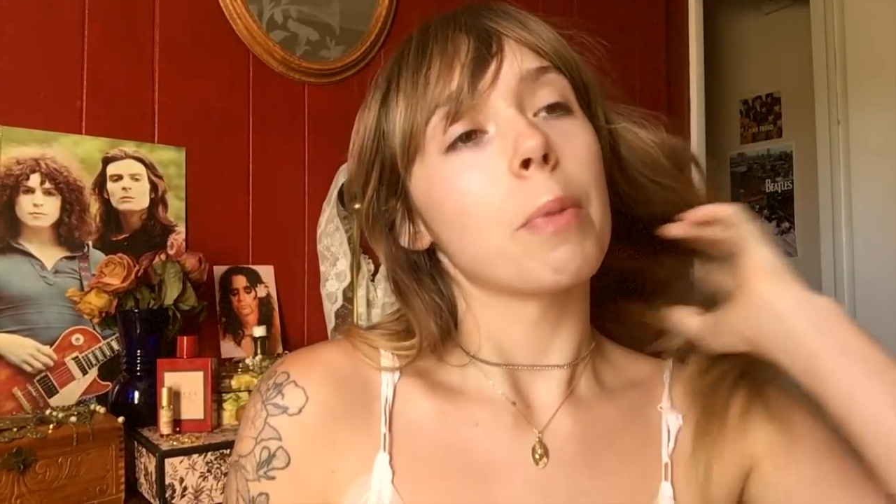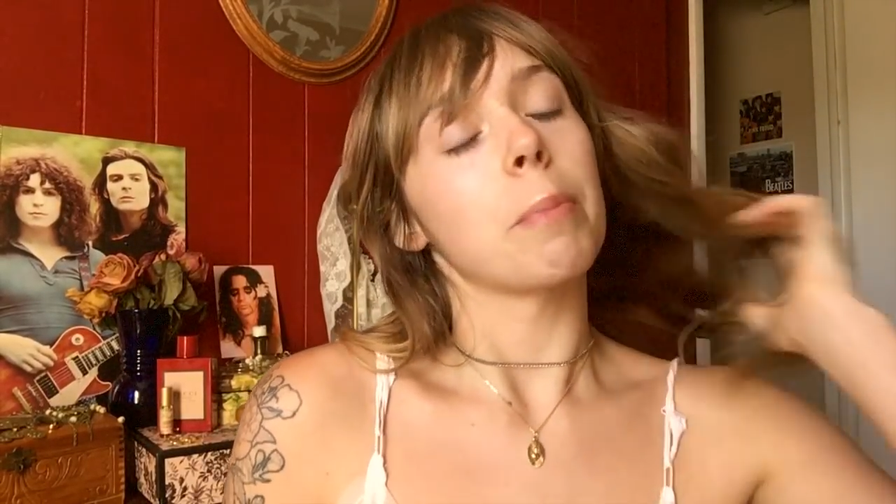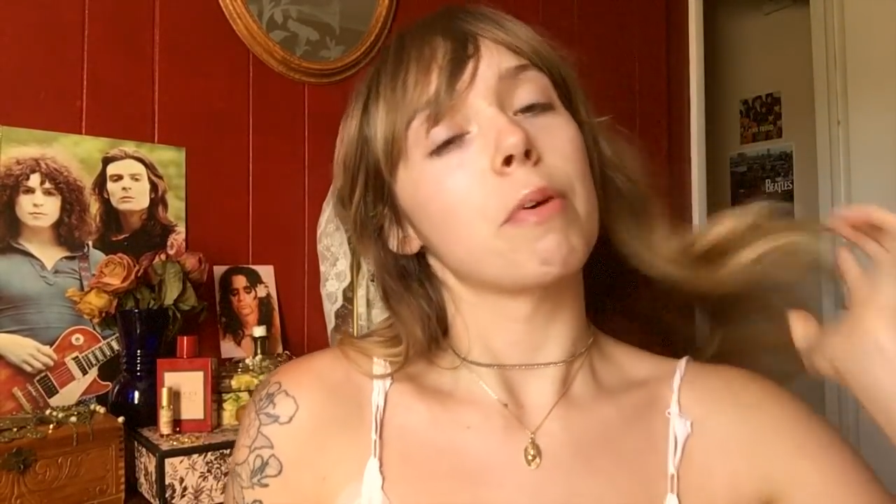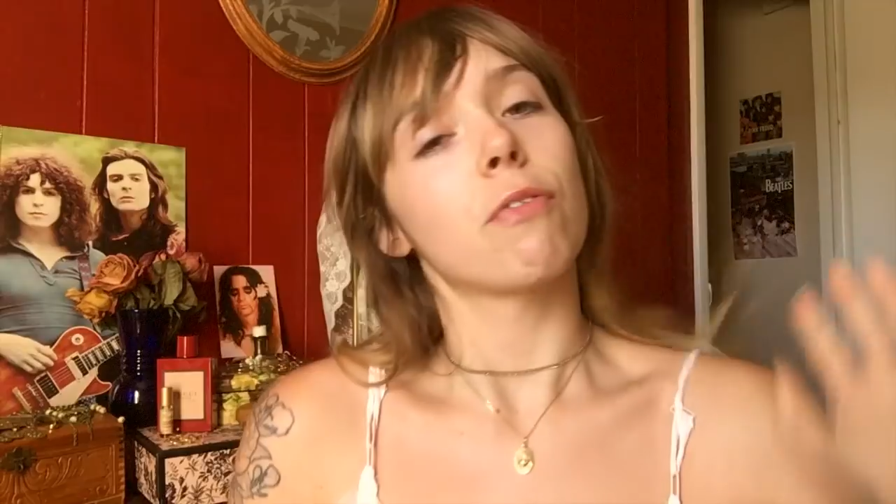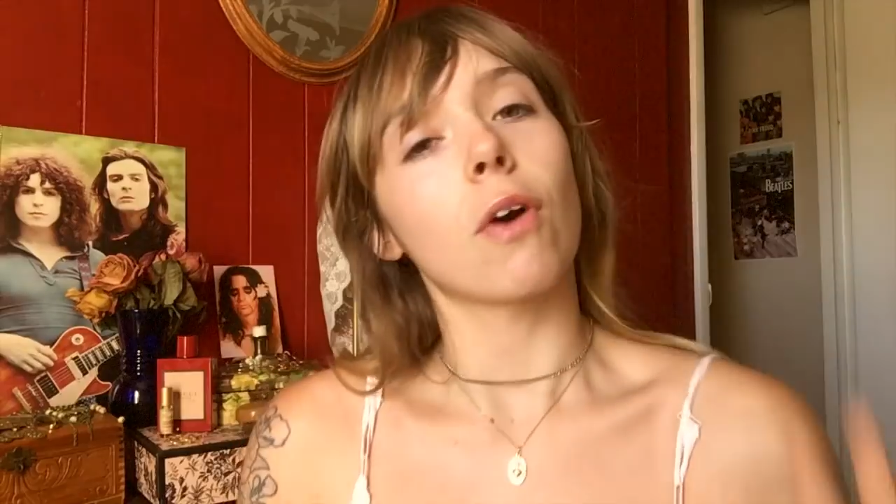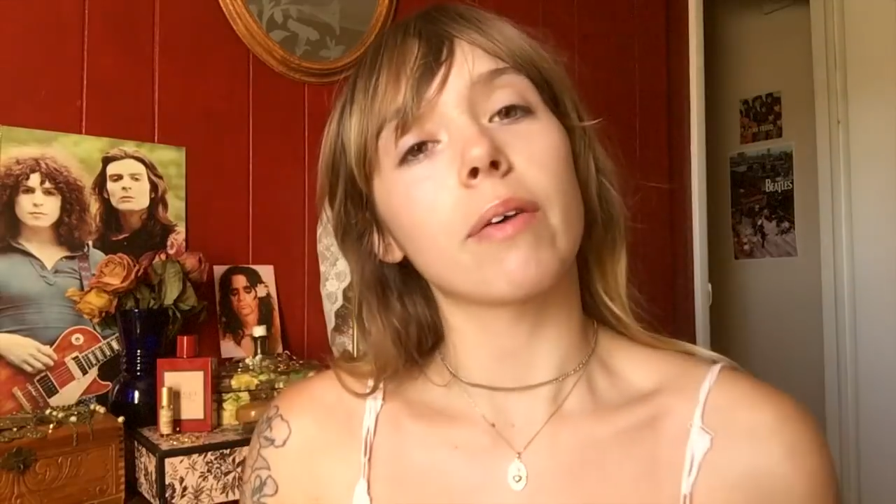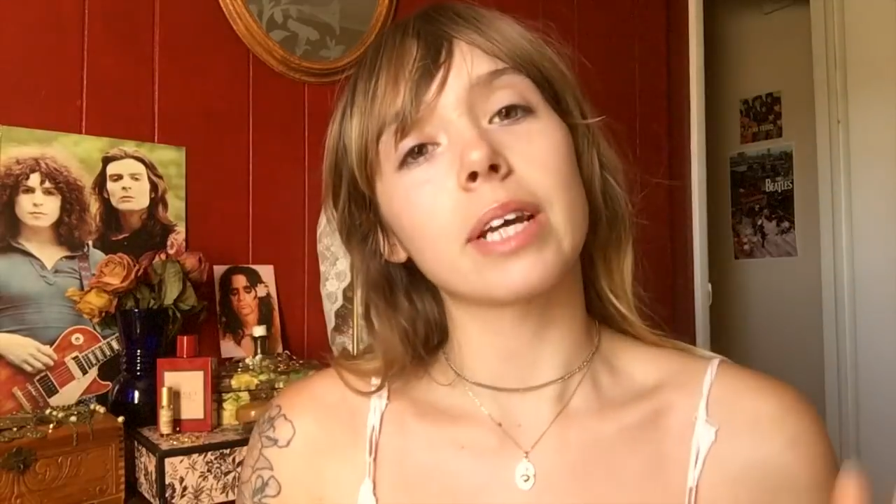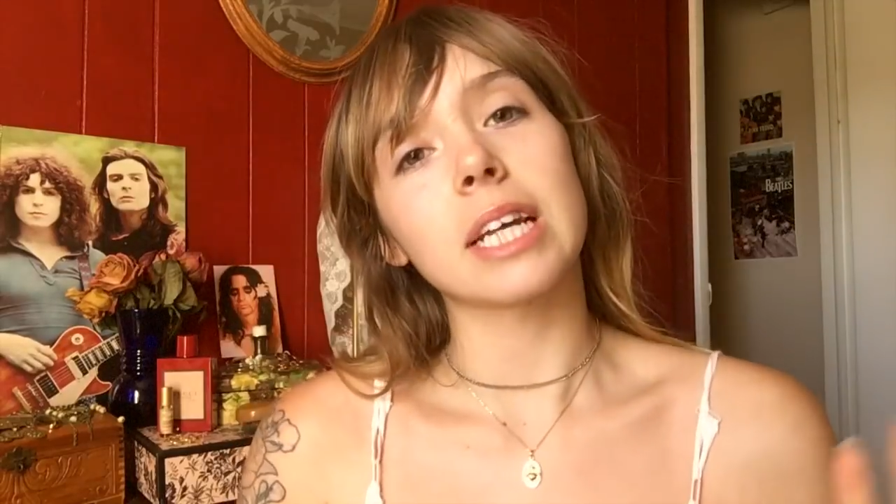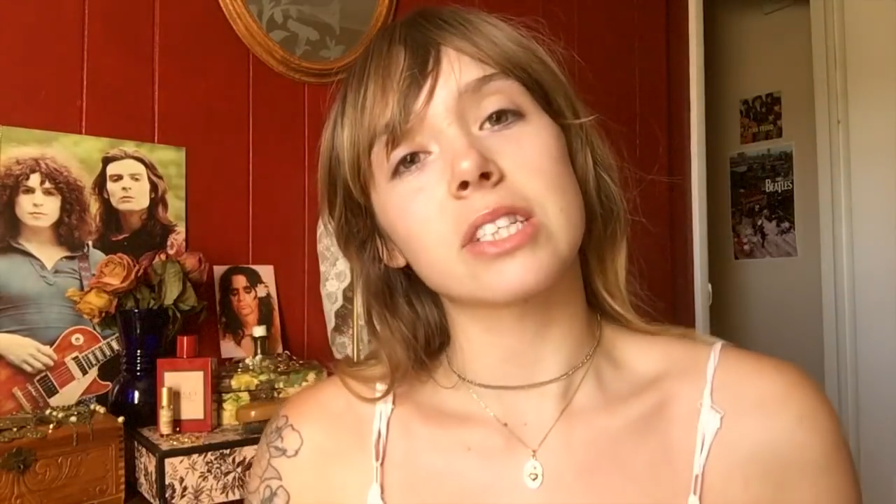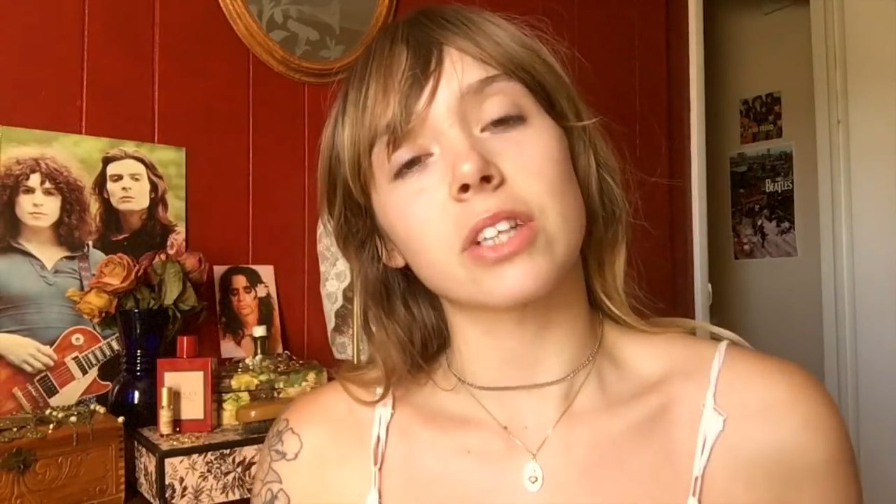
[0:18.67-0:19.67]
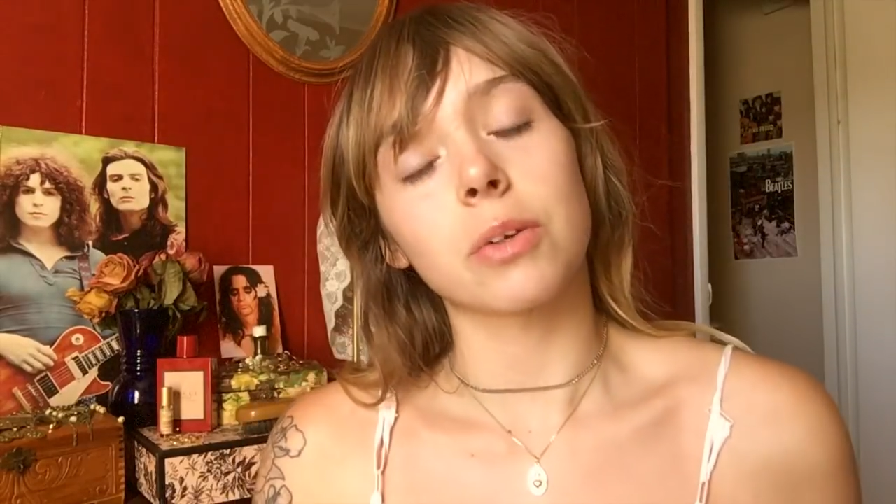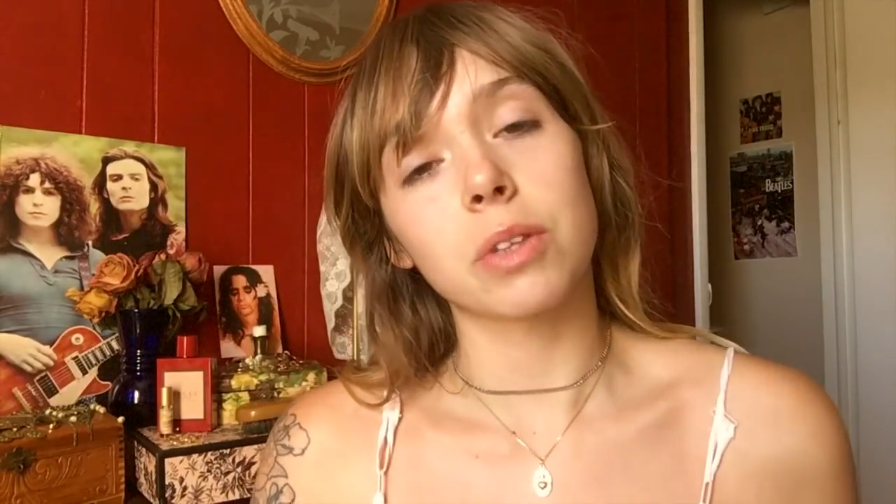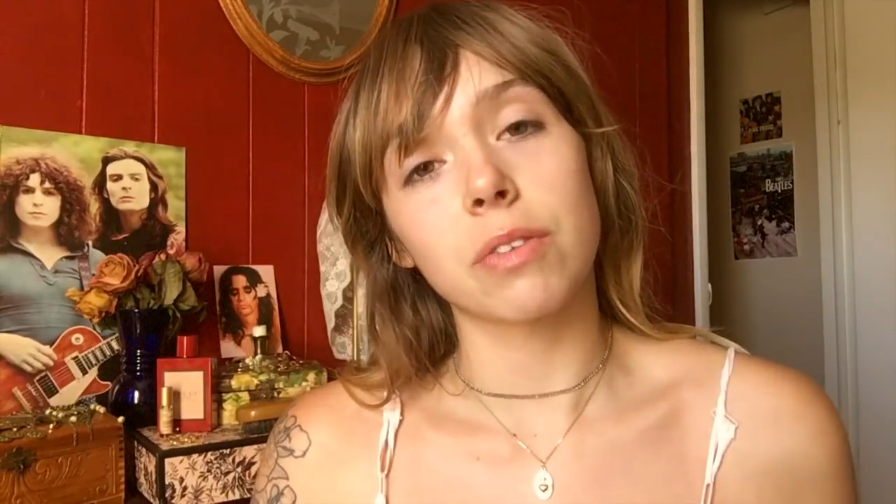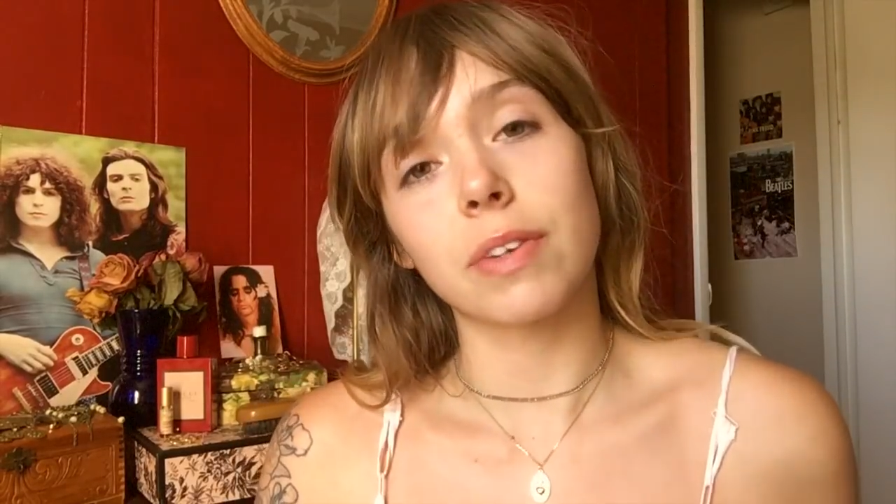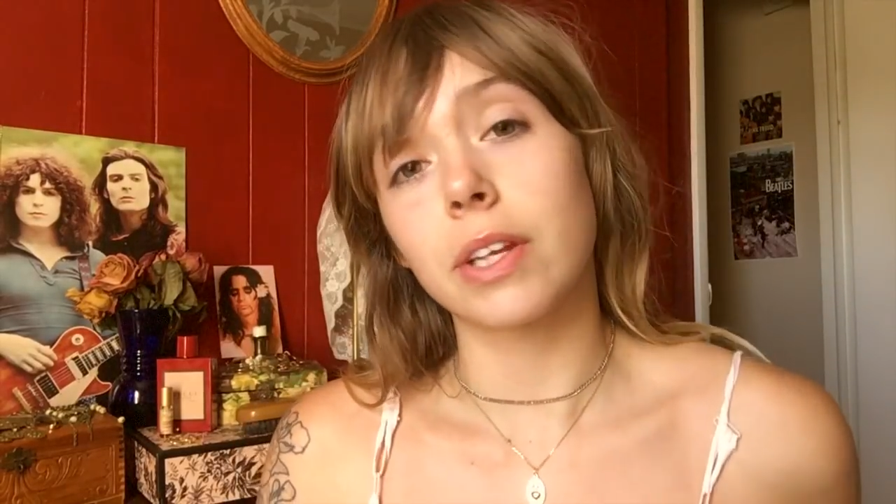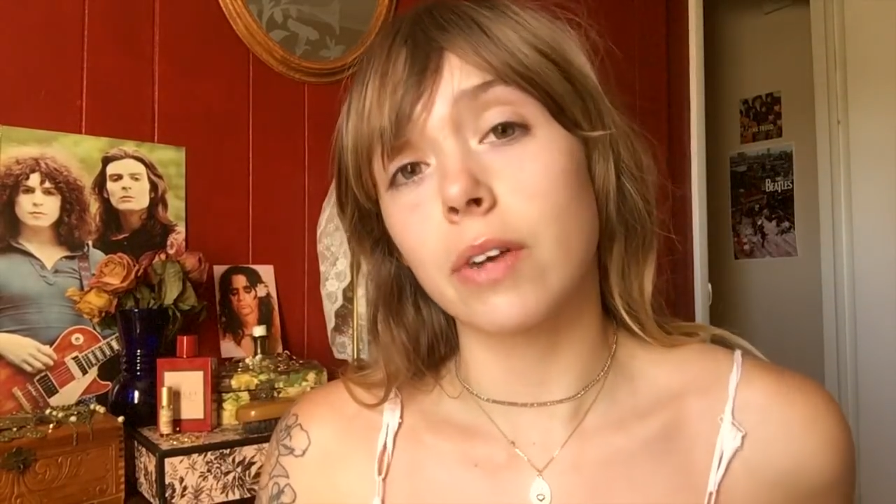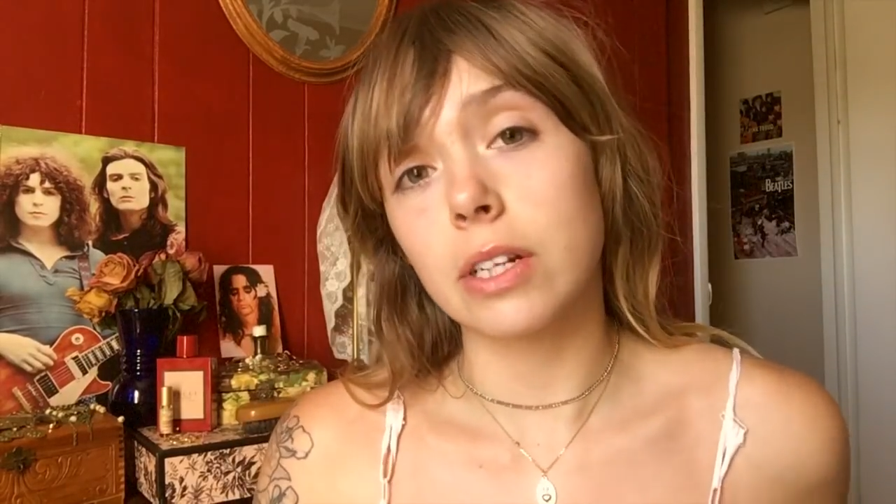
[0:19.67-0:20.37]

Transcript: But before we get started with the video,